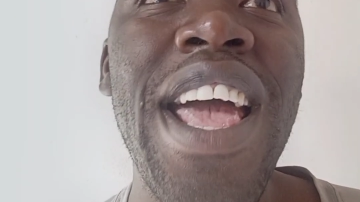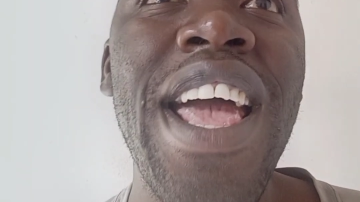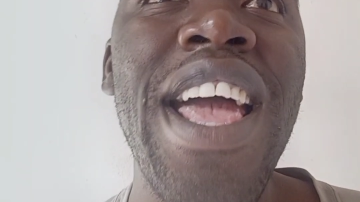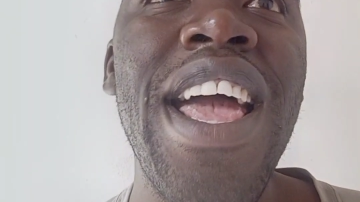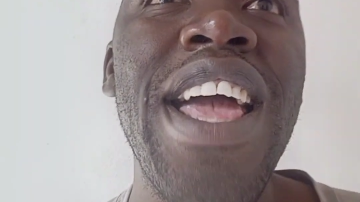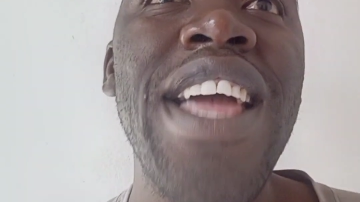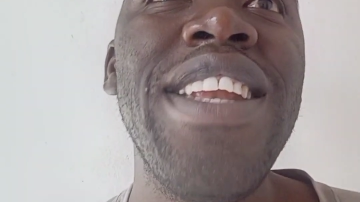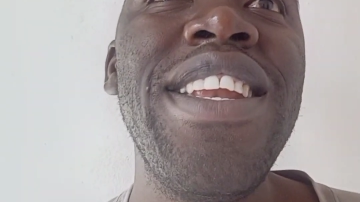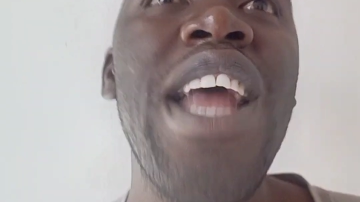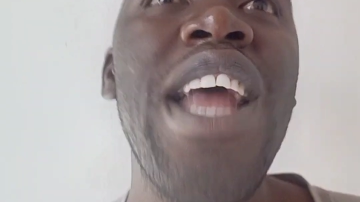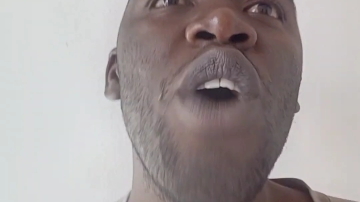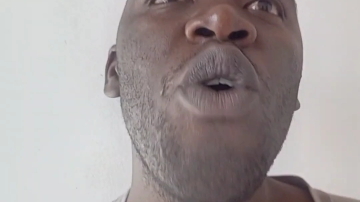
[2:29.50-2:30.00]

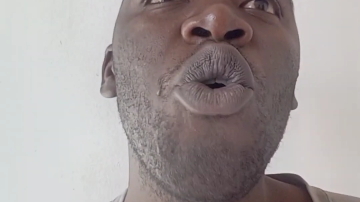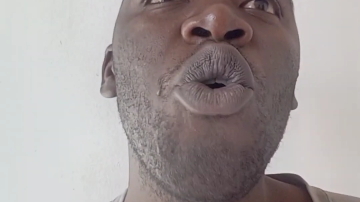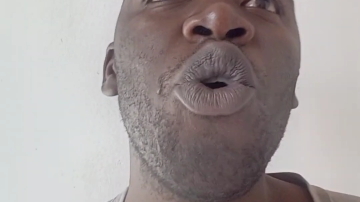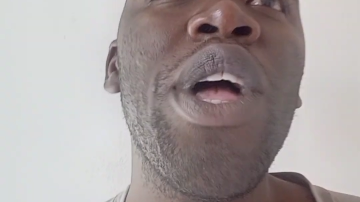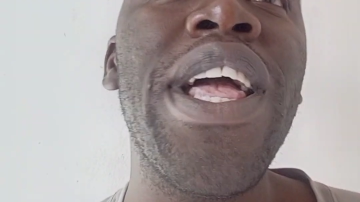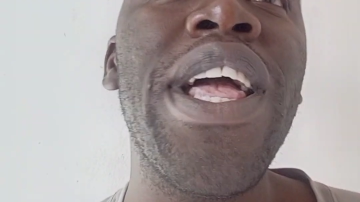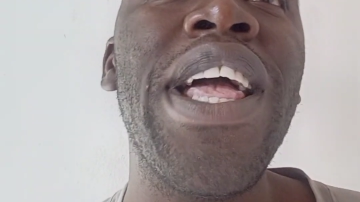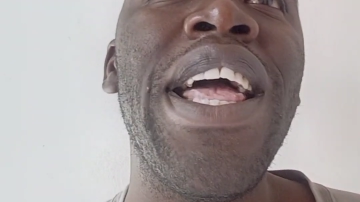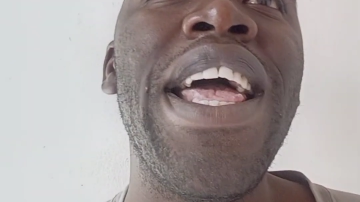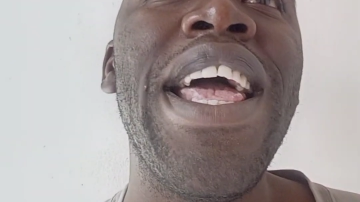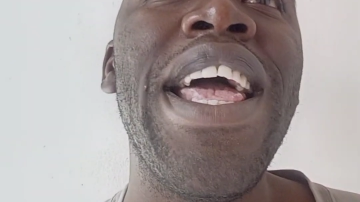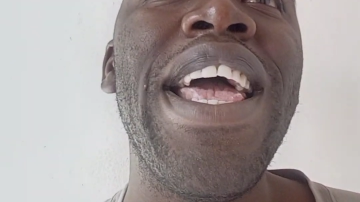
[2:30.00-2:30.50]
Now,
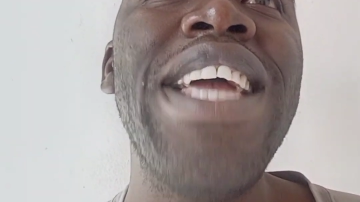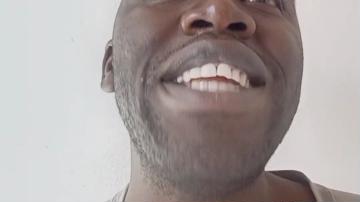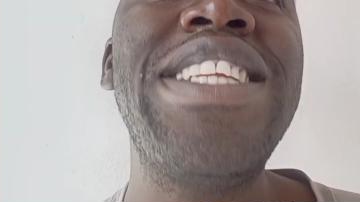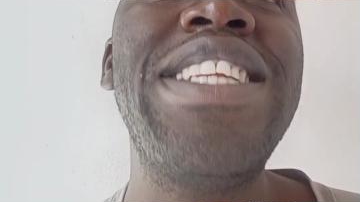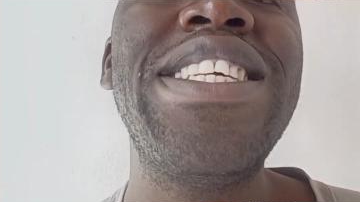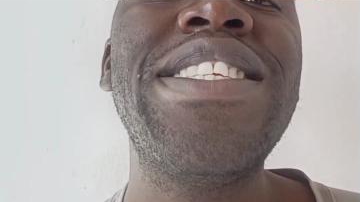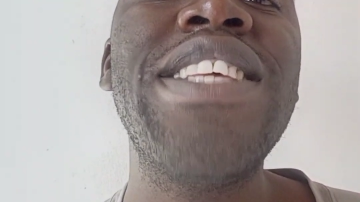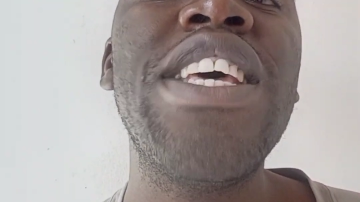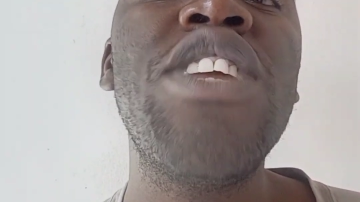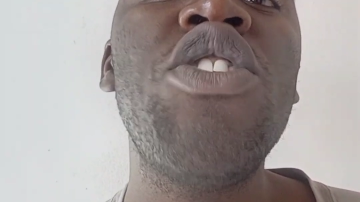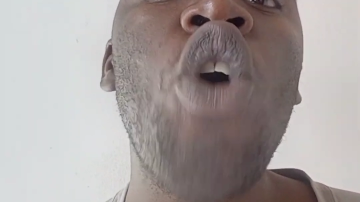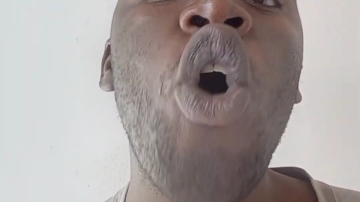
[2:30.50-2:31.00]
it is
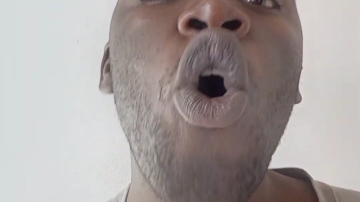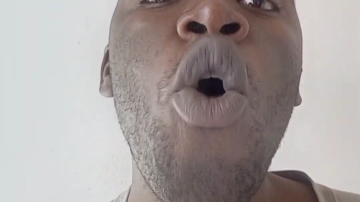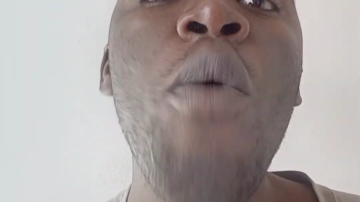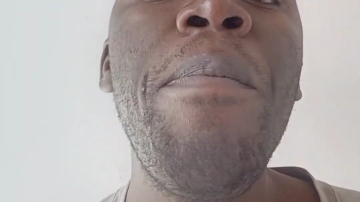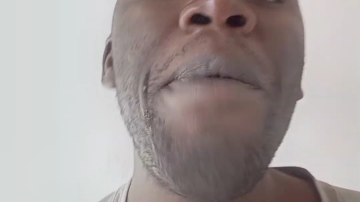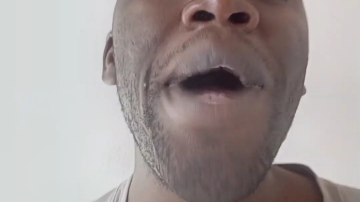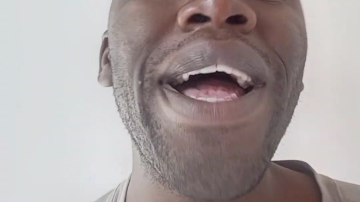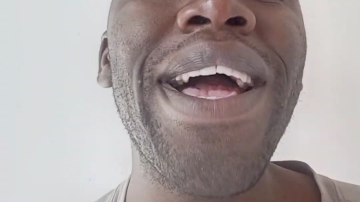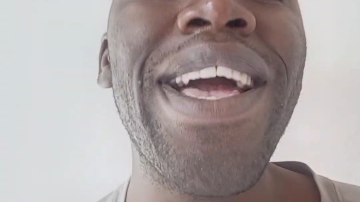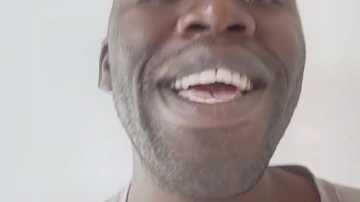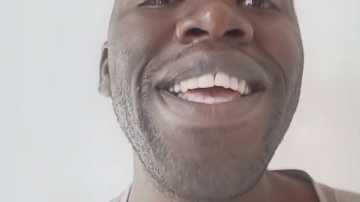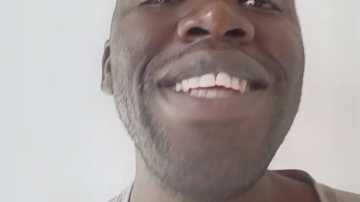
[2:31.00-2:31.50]
an
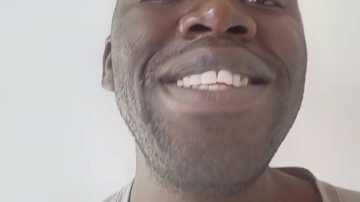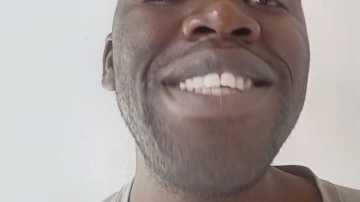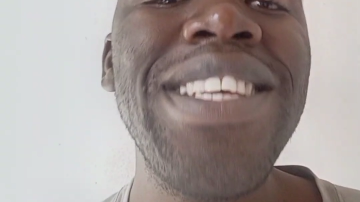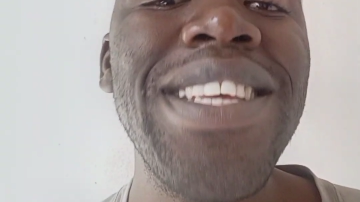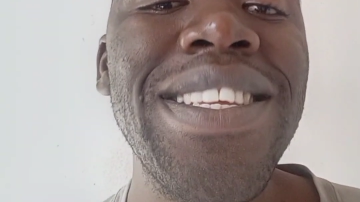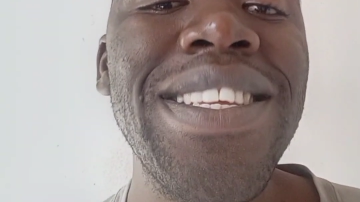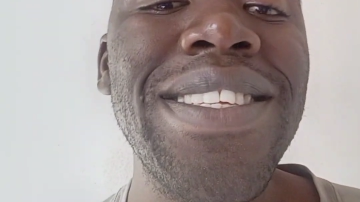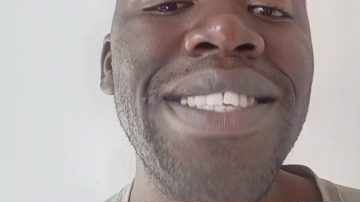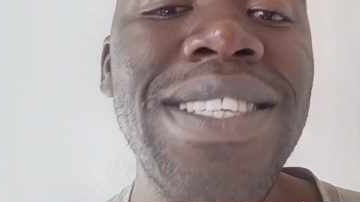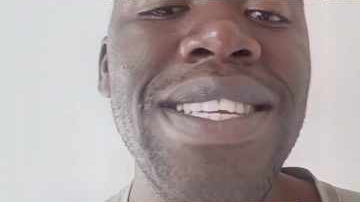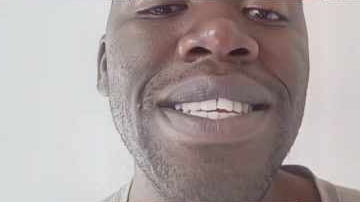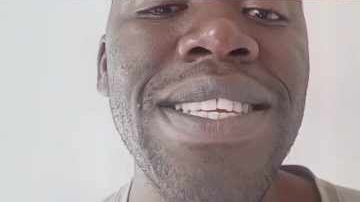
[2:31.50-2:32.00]
operating
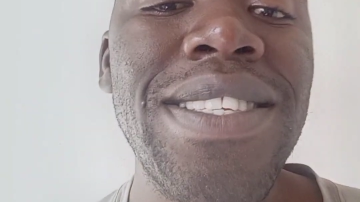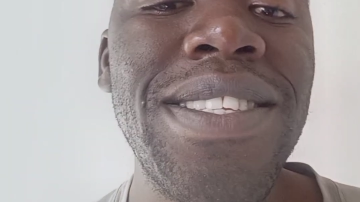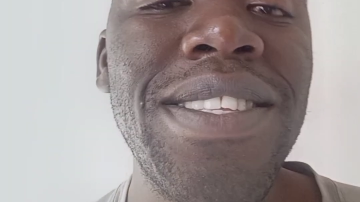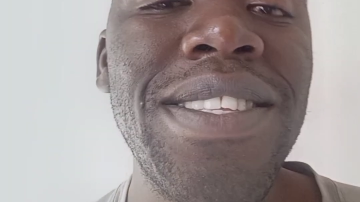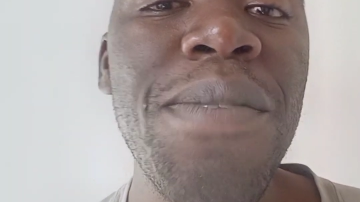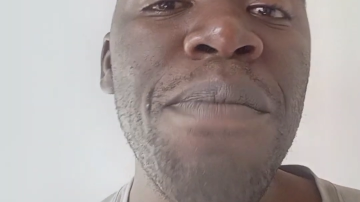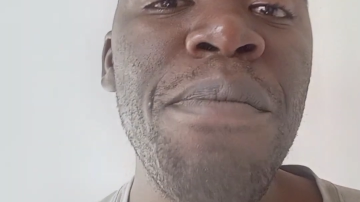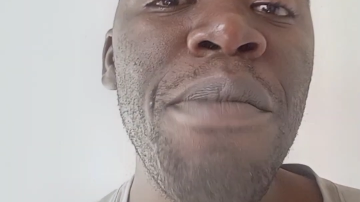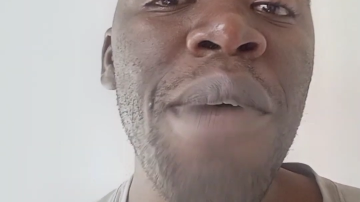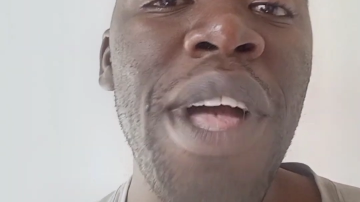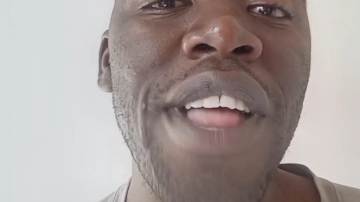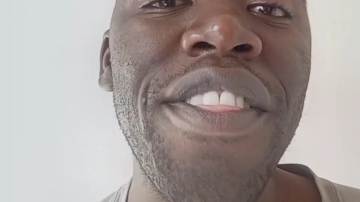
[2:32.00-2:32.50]
system